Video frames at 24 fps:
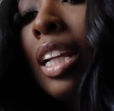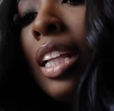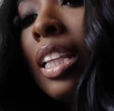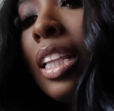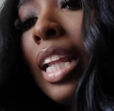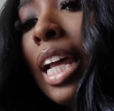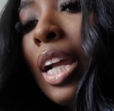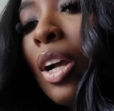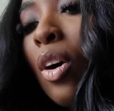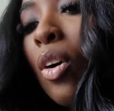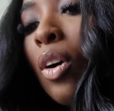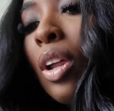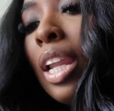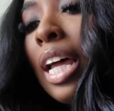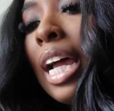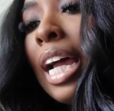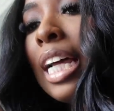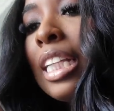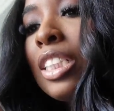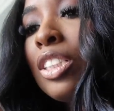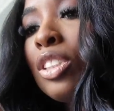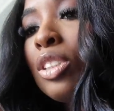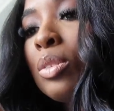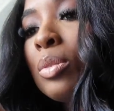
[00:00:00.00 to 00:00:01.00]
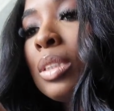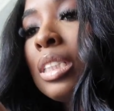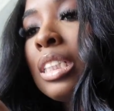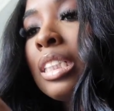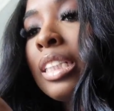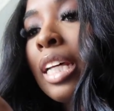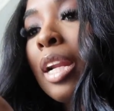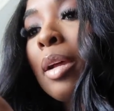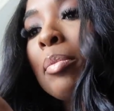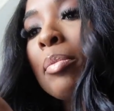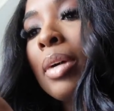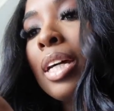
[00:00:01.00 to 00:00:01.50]
Like, all I had to do was
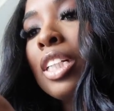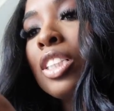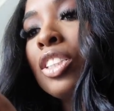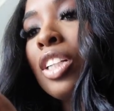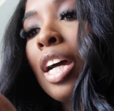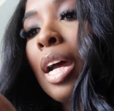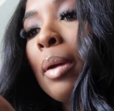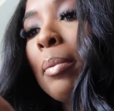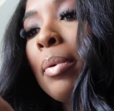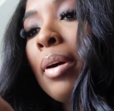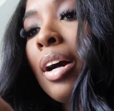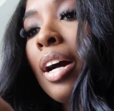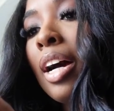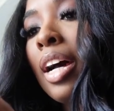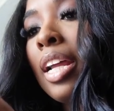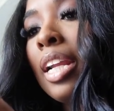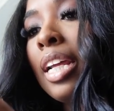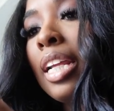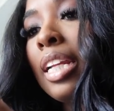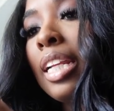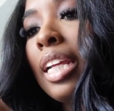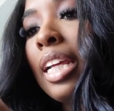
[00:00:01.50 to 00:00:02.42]
set up my tripod and